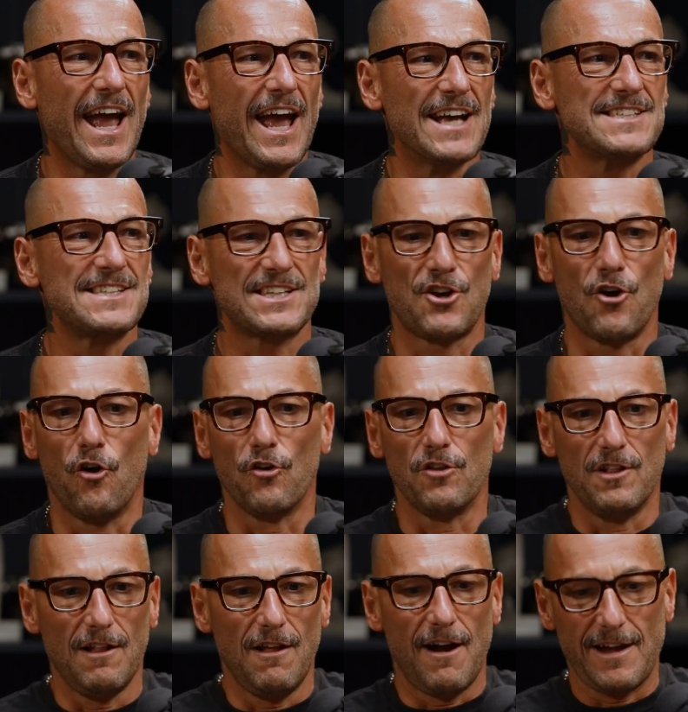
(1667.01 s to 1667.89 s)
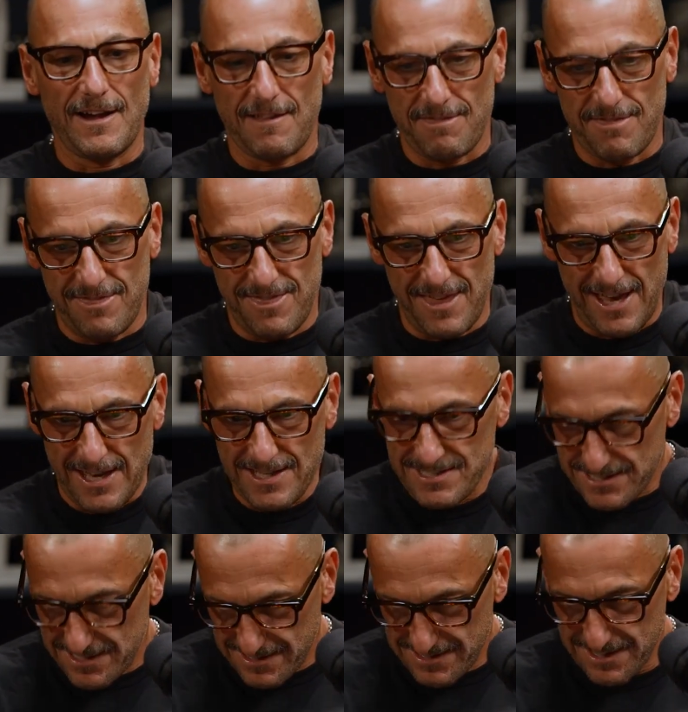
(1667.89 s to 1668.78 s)
has gone like
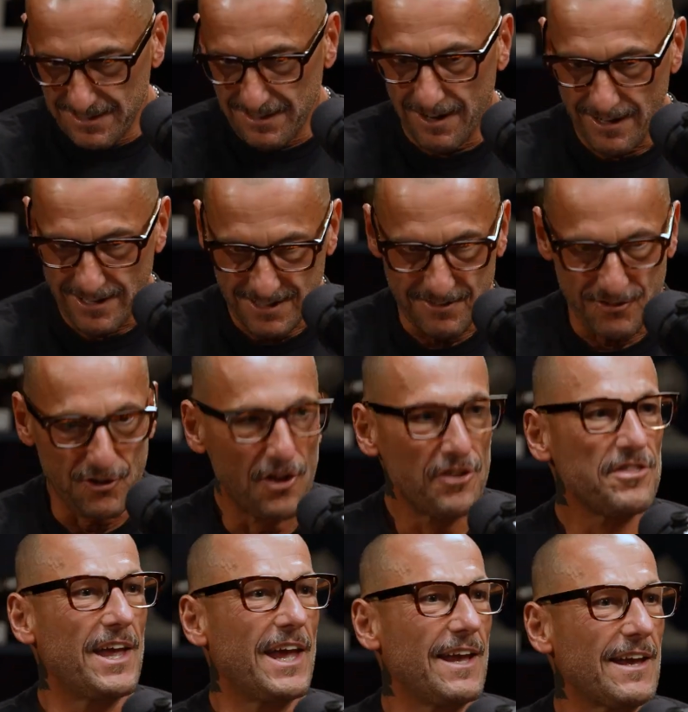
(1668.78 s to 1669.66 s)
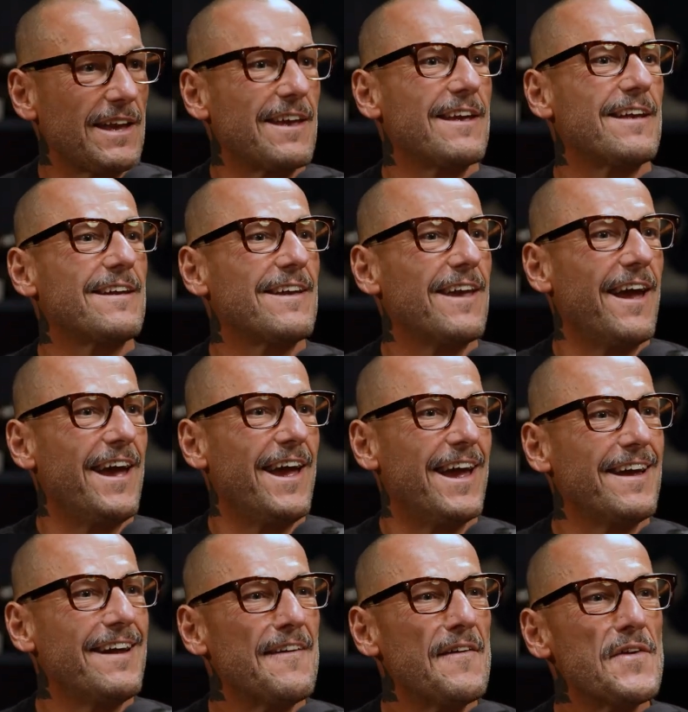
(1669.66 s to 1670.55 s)
this to like nothing.
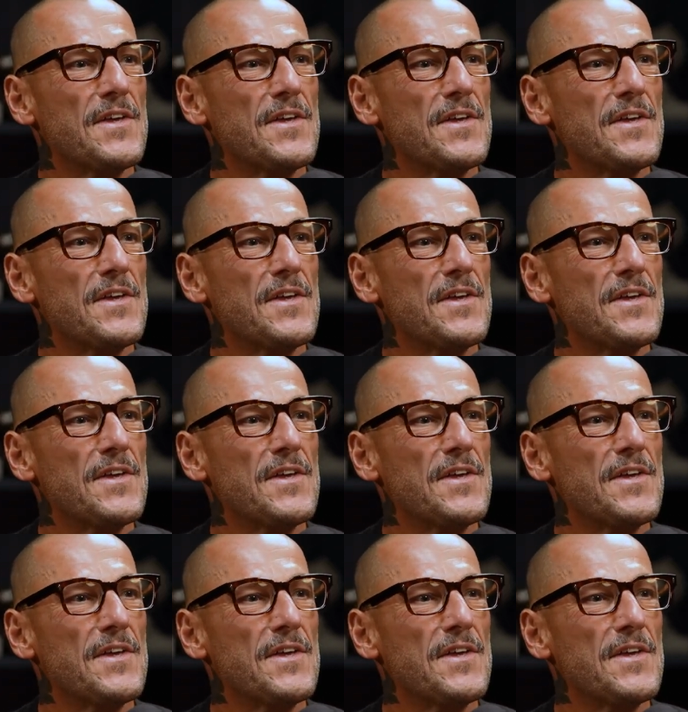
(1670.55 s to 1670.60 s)
Yeah.